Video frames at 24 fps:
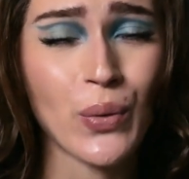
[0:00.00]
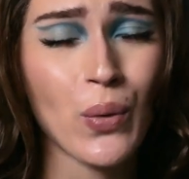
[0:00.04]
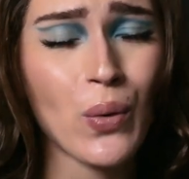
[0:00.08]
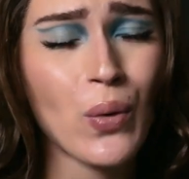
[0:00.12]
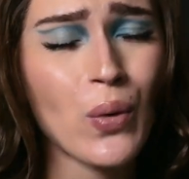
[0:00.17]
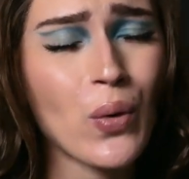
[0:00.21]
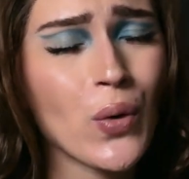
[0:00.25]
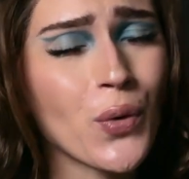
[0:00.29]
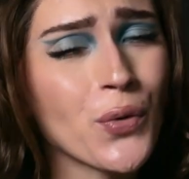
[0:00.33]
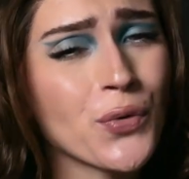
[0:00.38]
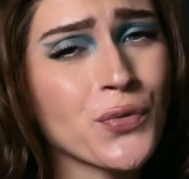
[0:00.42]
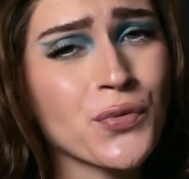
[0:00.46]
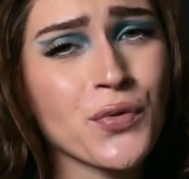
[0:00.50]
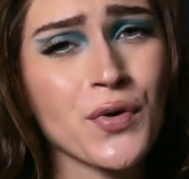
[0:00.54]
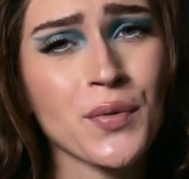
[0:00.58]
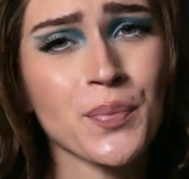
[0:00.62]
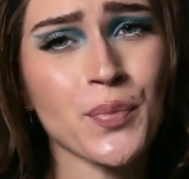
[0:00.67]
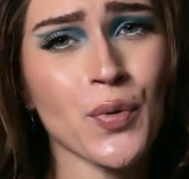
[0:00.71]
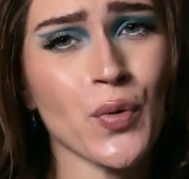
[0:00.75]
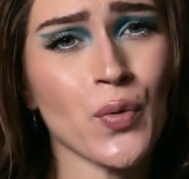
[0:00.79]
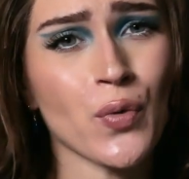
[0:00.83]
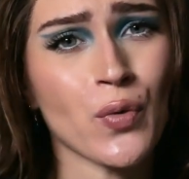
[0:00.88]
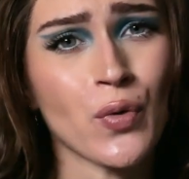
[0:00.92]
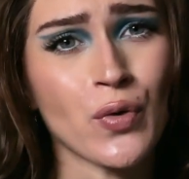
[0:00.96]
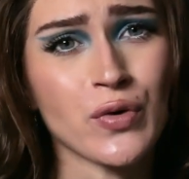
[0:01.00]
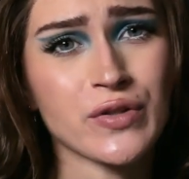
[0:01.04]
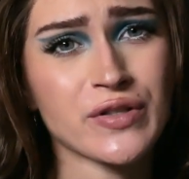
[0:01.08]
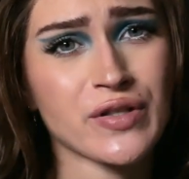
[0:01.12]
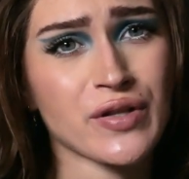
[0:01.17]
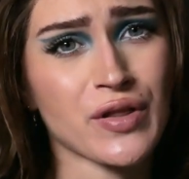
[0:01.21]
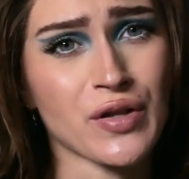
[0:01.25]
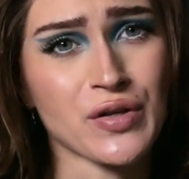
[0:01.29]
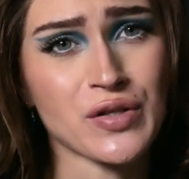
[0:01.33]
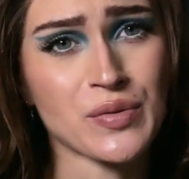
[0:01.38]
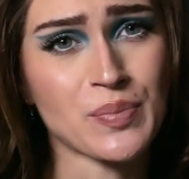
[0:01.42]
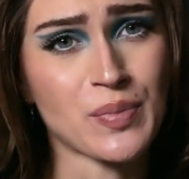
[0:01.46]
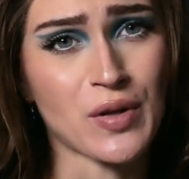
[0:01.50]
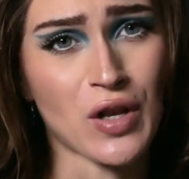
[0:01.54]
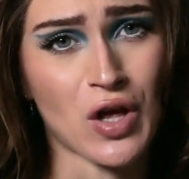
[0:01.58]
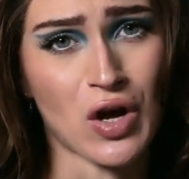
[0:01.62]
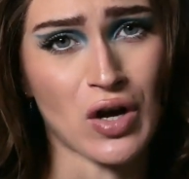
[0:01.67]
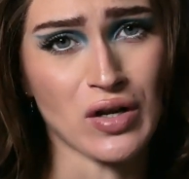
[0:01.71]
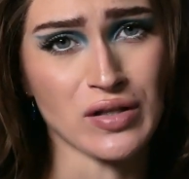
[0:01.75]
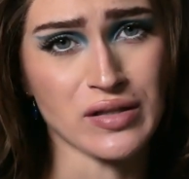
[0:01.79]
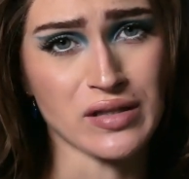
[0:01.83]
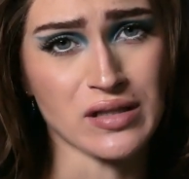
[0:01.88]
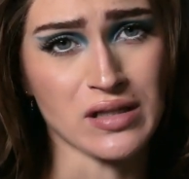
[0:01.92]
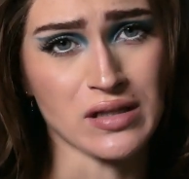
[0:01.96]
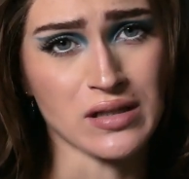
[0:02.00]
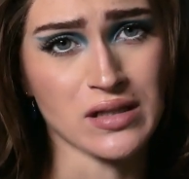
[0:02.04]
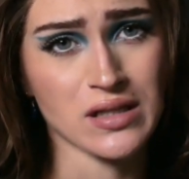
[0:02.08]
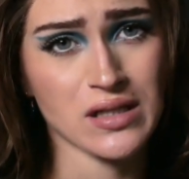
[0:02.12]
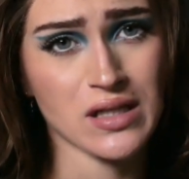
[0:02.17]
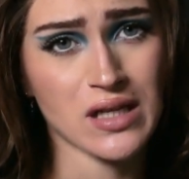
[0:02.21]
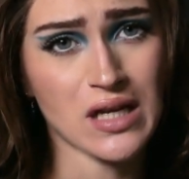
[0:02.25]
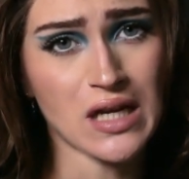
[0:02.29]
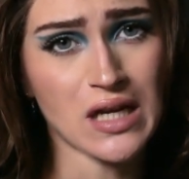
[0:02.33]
all reports thus blasted.